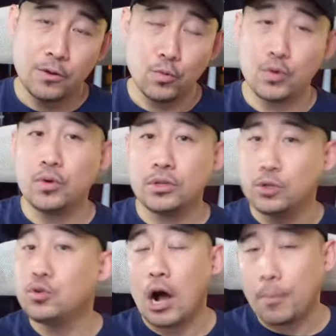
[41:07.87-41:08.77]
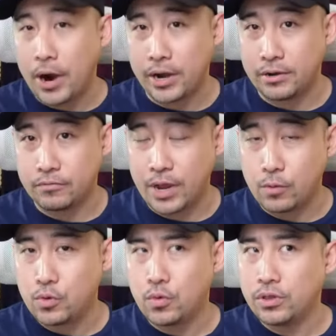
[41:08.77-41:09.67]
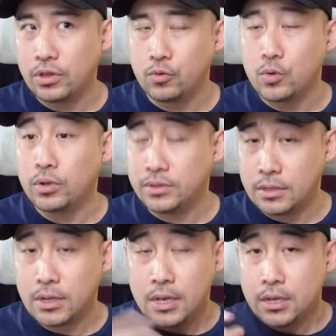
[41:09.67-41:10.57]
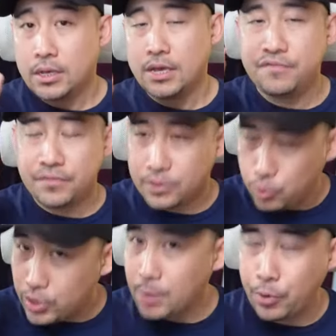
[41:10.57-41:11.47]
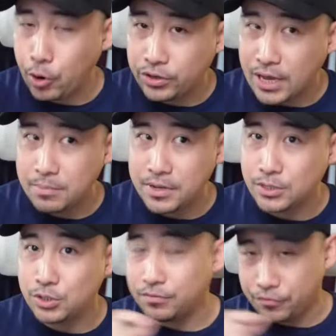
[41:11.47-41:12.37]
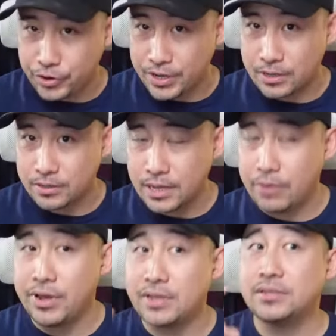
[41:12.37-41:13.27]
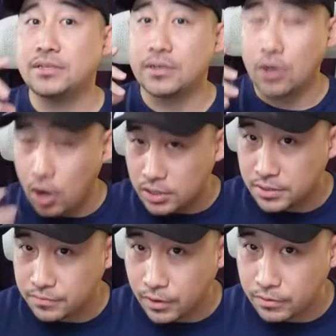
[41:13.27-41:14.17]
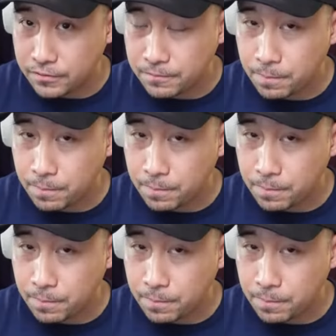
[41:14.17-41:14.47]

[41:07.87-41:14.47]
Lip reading: We will do our part, right? We will. In doing a prototype is not free. There is cost involved.